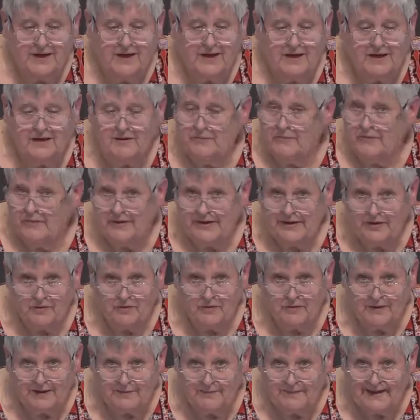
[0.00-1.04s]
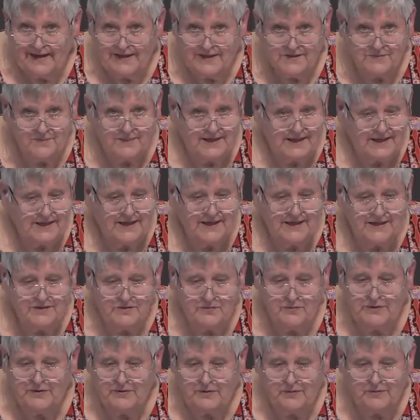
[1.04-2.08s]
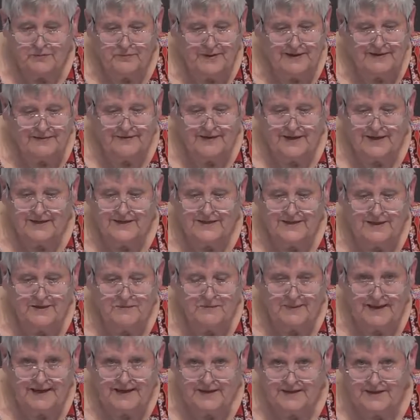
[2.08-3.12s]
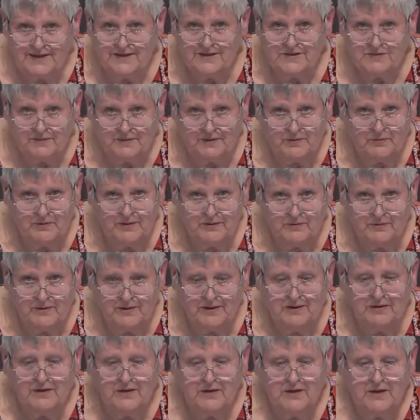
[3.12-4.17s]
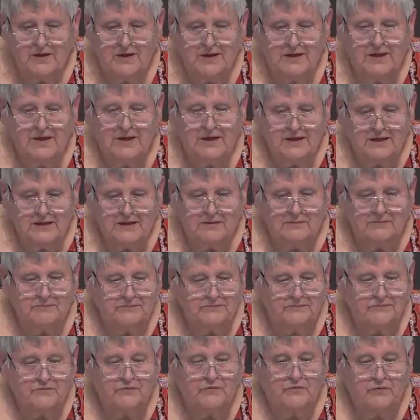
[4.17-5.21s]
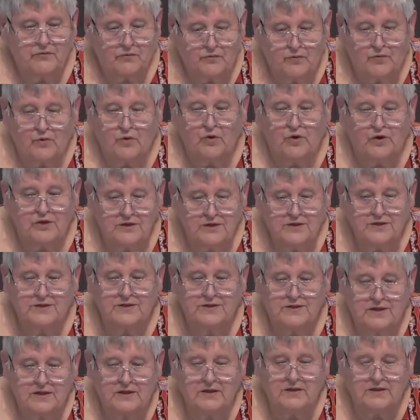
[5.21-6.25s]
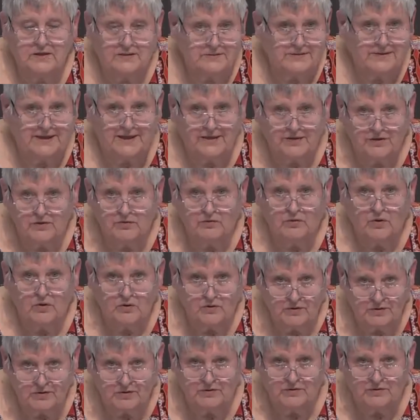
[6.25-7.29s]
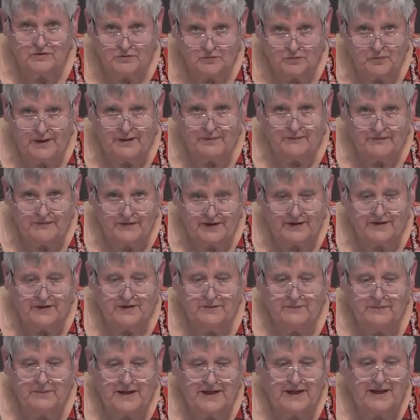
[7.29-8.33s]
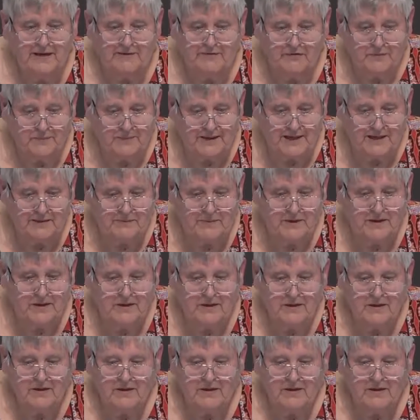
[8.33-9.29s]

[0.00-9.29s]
We don't want mask mandates, we don't want vaccine mandates, but we will force a 10-year-old who's a rape victim to have a baby.